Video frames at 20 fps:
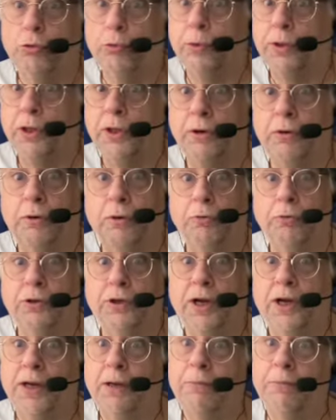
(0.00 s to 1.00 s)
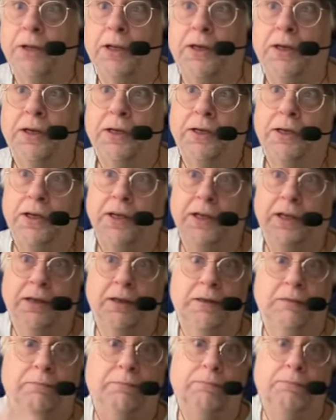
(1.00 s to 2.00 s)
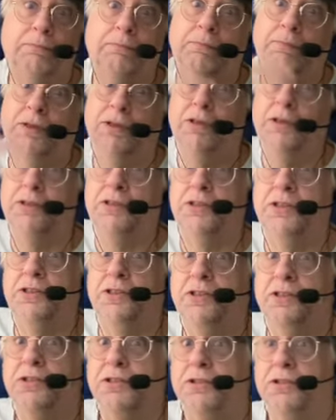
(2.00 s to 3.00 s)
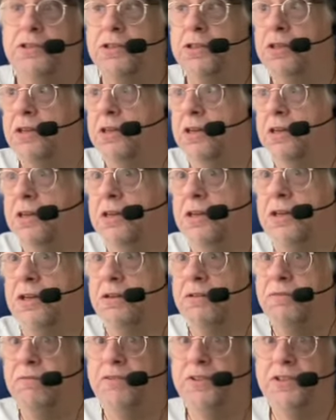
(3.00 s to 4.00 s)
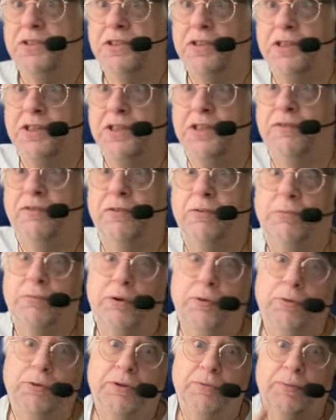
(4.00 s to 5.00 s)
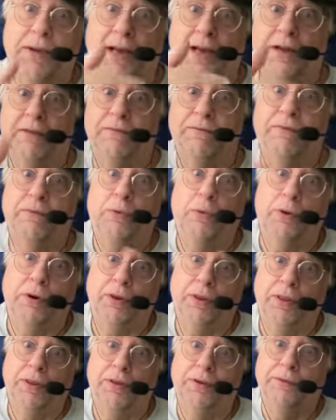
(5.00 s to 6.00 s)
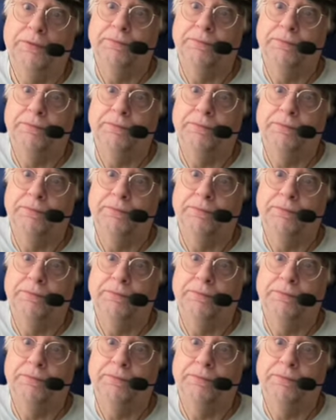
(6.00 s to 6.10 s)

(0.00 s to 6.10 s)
within her own timeline and is just visiting different moments back and forth.